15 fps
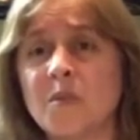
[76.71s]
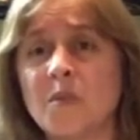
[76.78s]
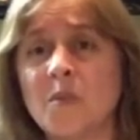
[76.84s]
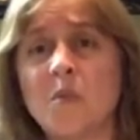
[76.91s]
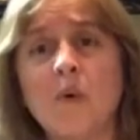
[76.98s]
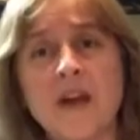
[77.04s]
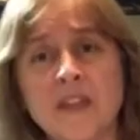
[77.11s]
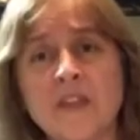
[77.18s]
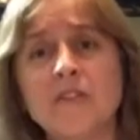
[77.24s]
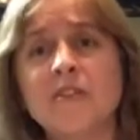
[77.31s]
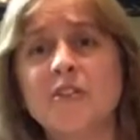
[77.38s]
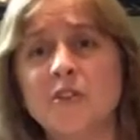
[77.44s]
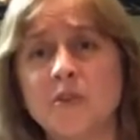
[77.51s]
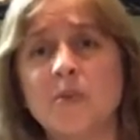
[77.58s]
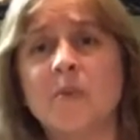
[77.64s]
whether
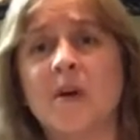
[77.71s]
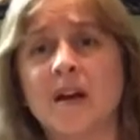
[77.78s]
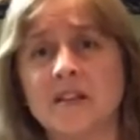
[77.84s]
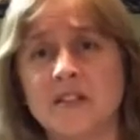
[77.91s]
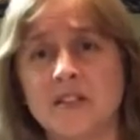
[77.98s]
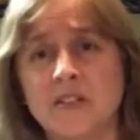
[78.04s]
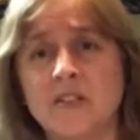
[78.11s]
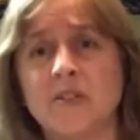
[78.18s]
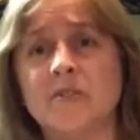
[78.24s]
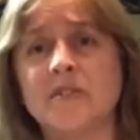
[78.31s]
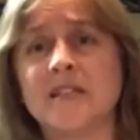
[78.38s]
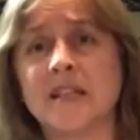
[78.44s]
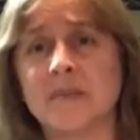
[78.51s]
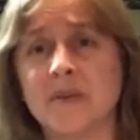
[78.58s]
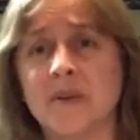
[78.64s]
you want to use
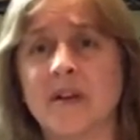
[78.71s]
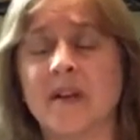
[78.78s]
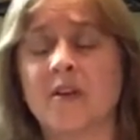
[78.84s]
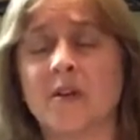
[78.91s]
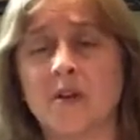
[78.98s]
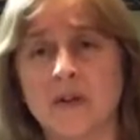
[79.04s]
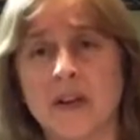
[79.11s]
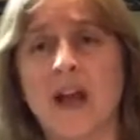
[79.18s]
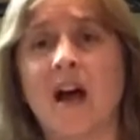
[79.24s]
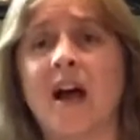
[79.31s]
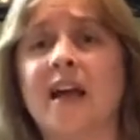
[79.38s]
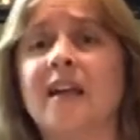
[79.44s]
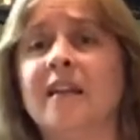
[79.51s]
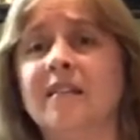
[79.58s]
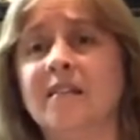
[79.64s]
them or not,
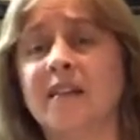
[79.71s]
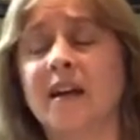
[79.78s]
and